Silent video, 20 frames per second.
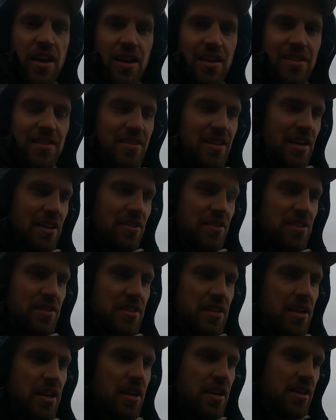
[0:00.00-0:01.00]
As I was
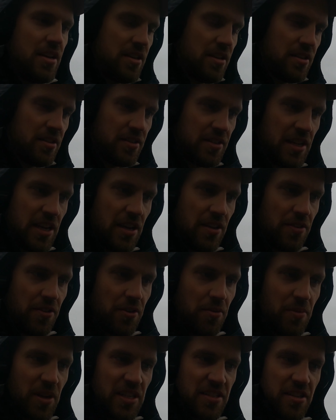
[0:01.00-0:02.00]
seeing
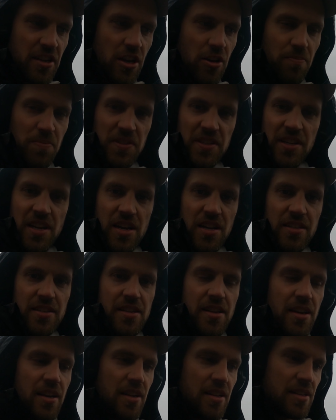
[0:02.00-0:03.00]
through my scope, it's not as
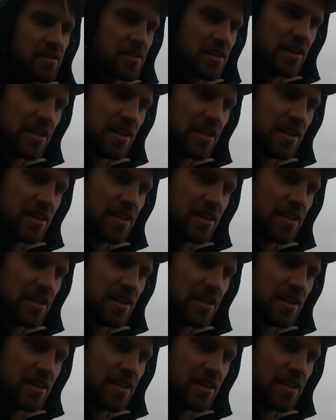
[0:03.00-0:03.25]
good as